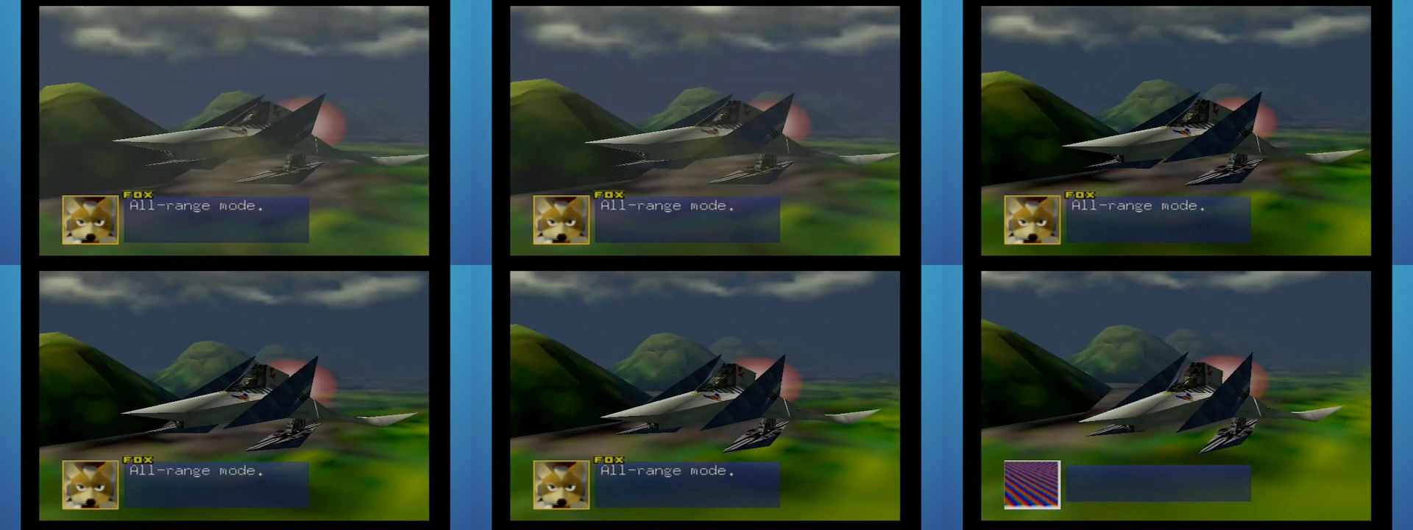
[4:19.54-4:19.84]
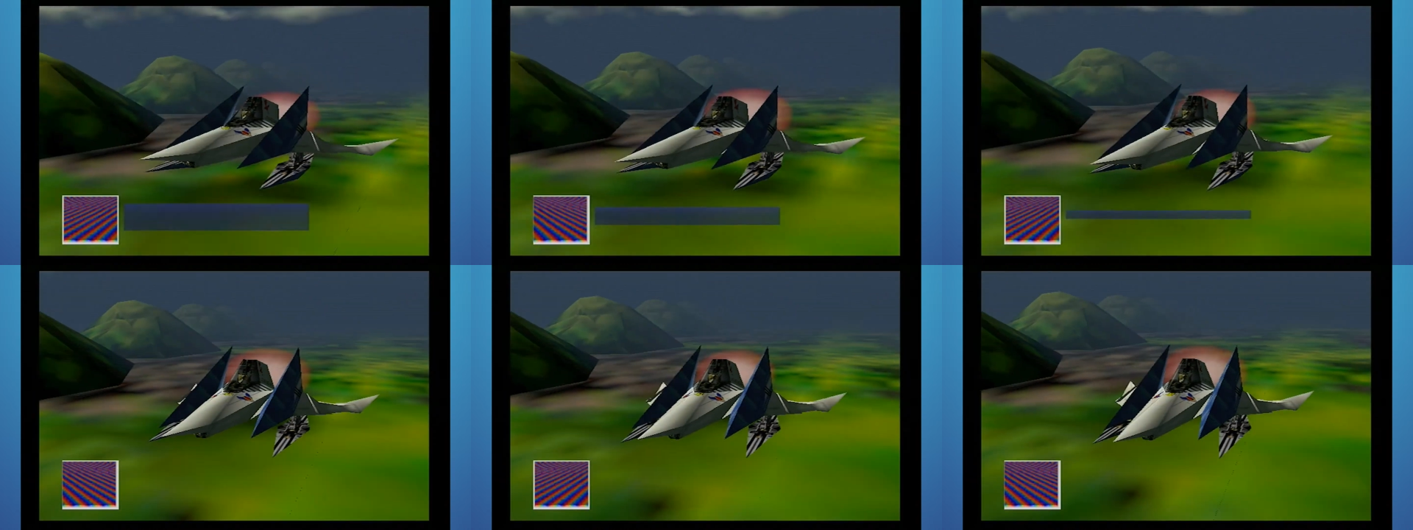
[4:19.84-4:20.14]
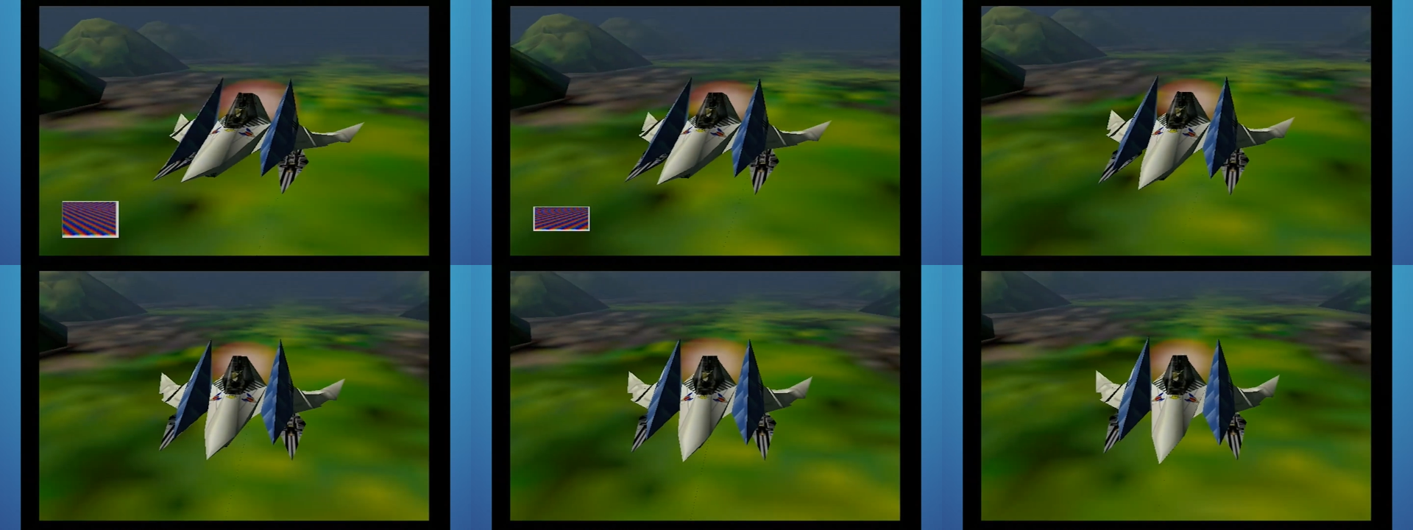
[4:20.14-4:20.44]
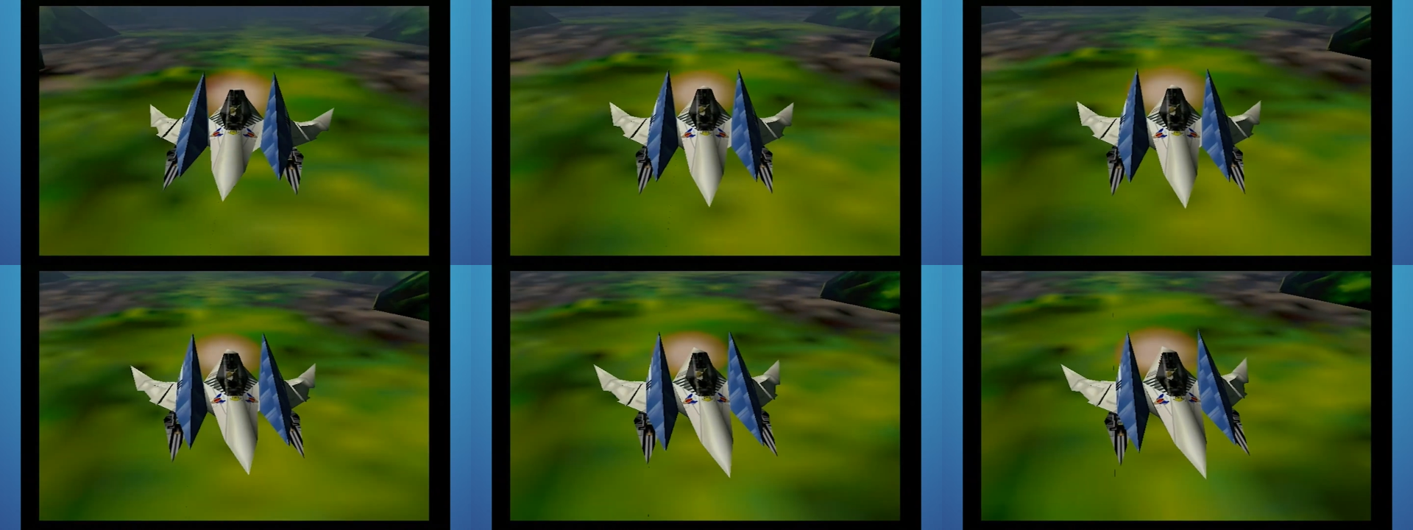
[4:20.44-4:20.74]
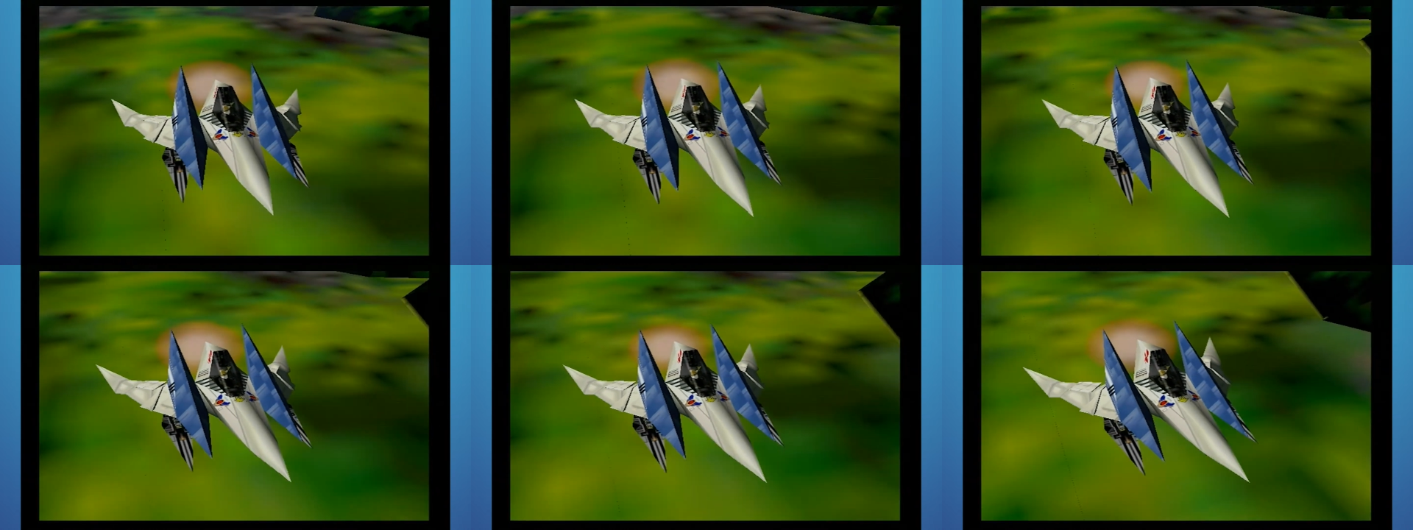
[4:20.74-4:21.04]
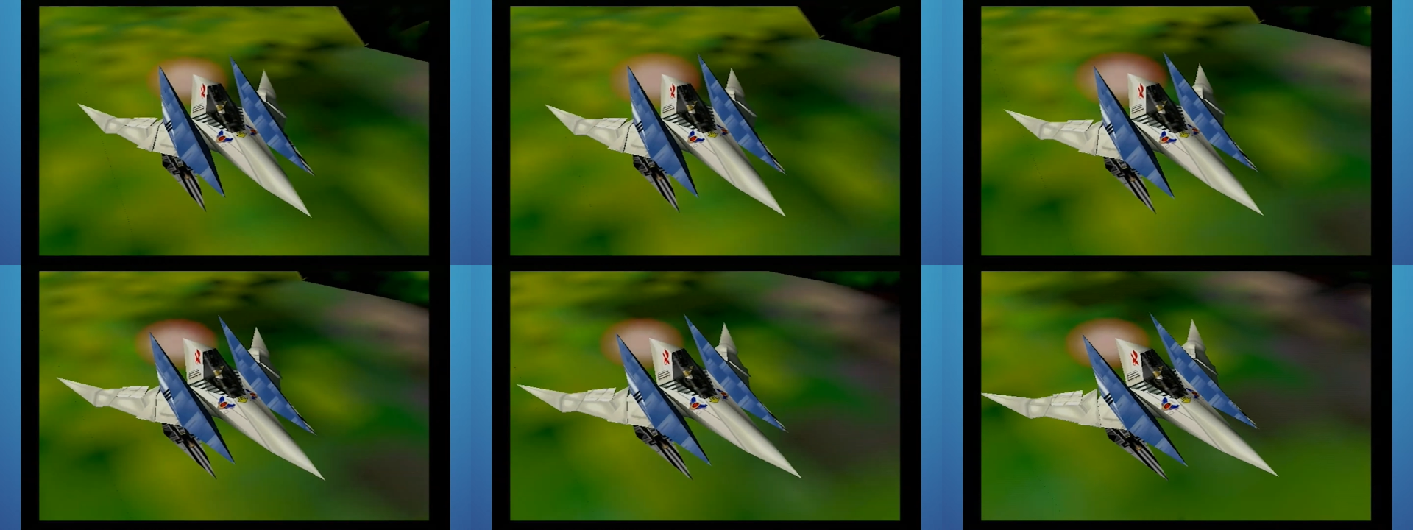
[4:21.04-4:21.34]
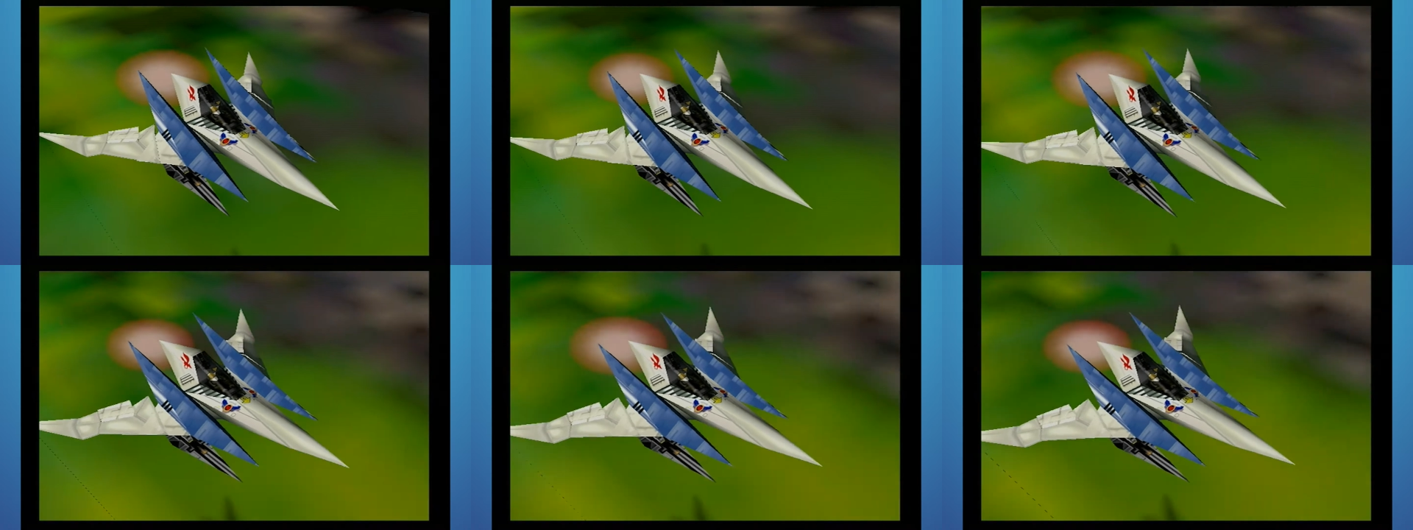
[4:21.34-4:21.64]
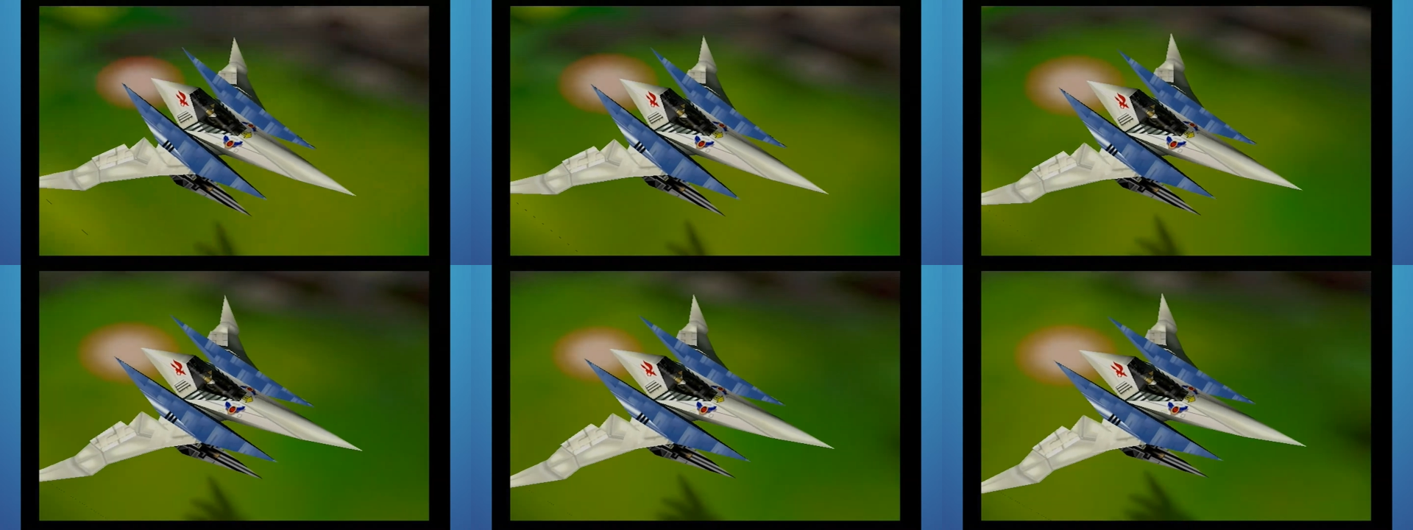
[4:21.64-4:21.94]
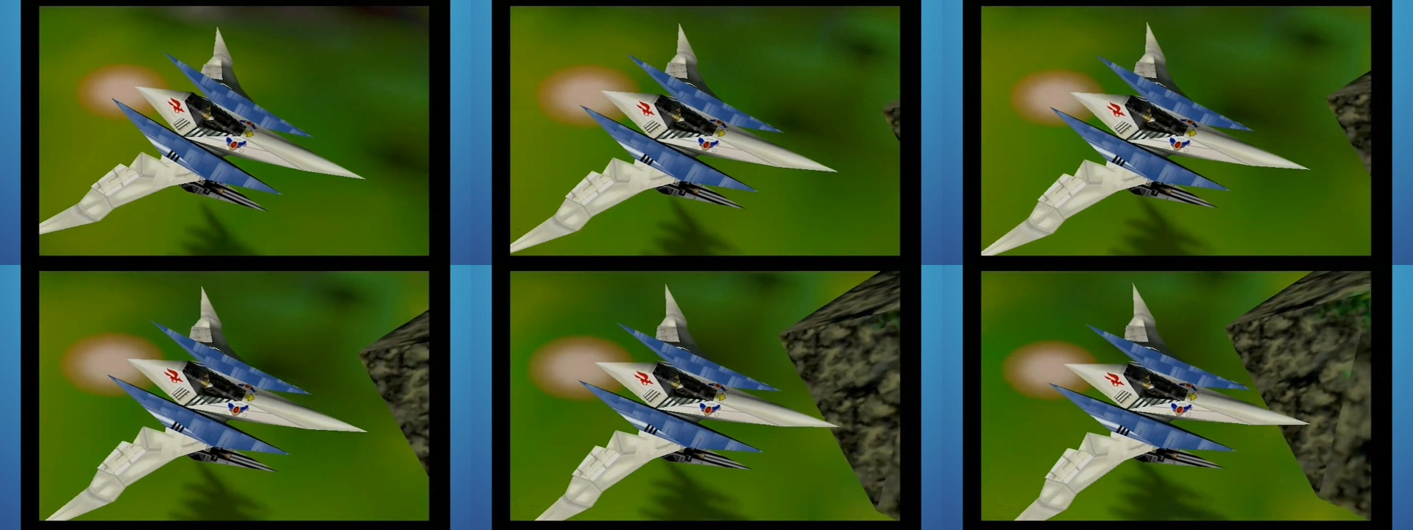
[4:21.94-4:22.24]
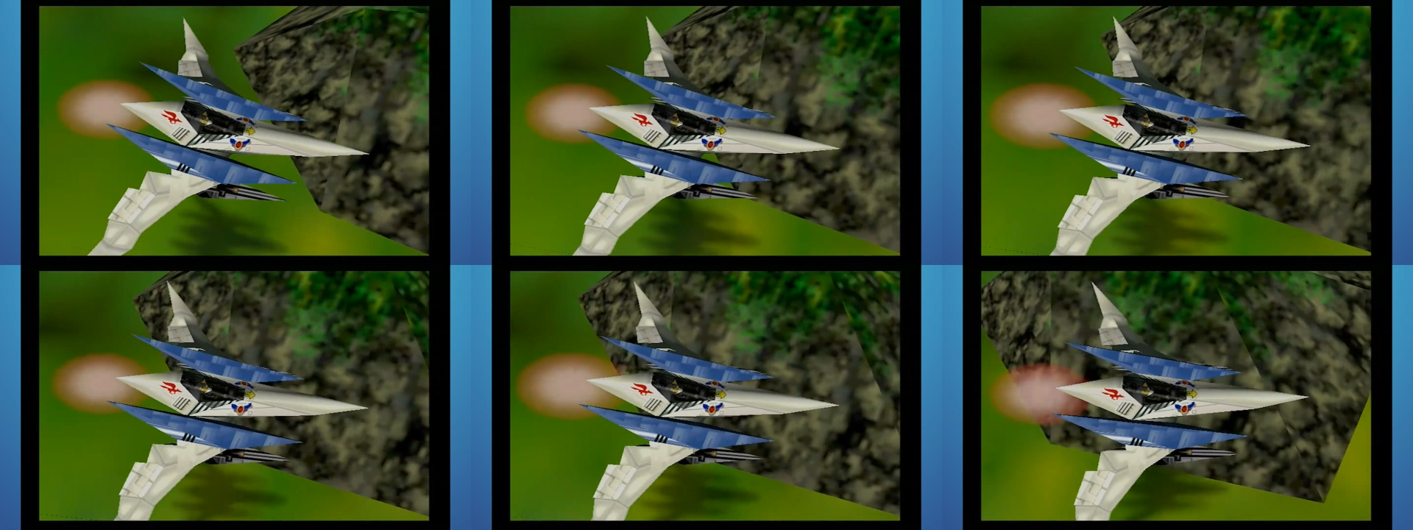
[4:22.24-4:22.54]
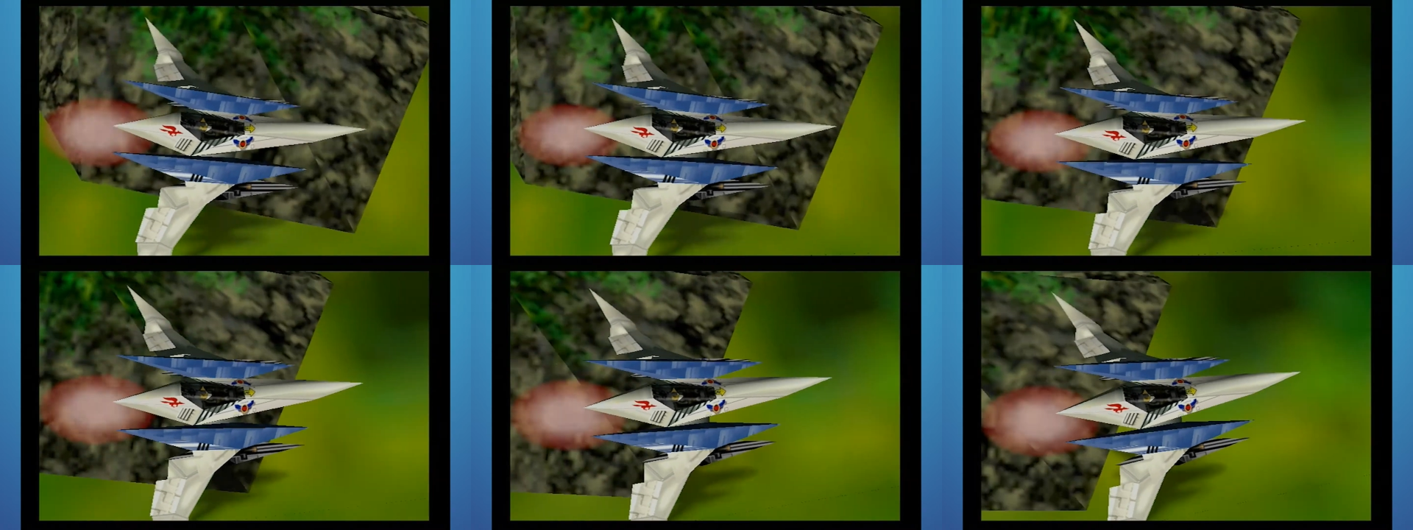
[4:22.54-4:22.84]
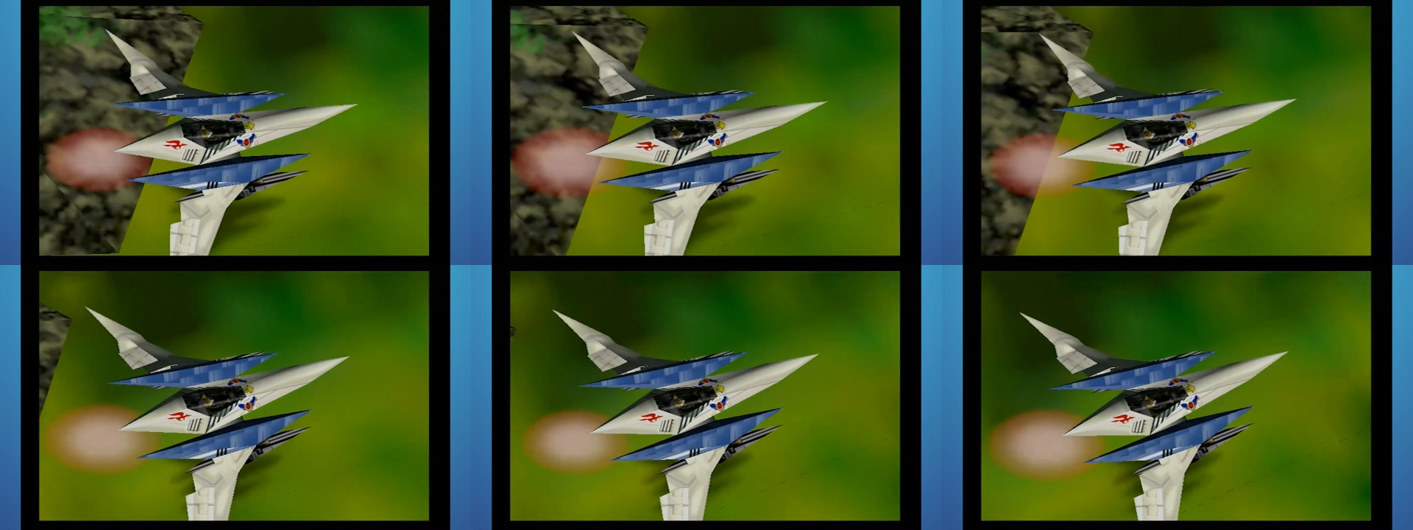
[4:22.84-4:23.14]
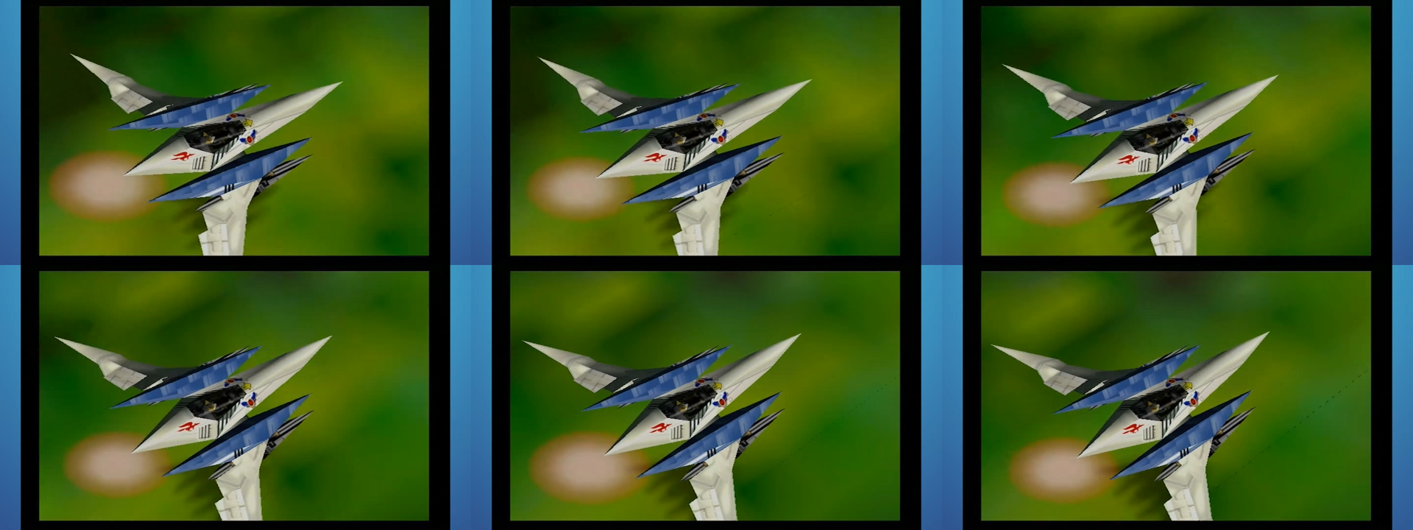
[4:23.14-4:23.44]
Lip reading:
(no speaker visible)